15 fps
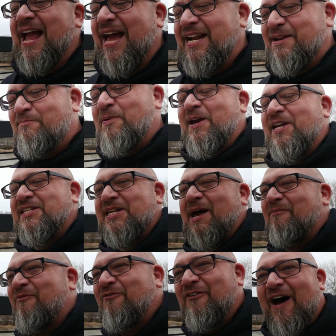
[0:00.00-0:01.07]
and he picks
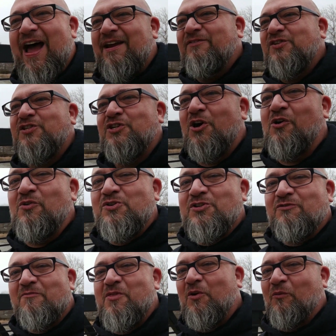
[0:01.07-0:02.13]
up 5
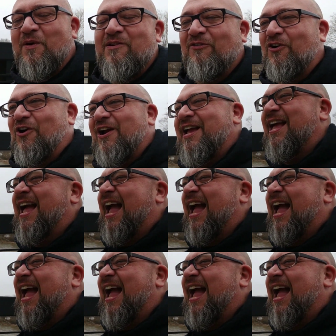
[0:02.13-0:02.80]
stones from the river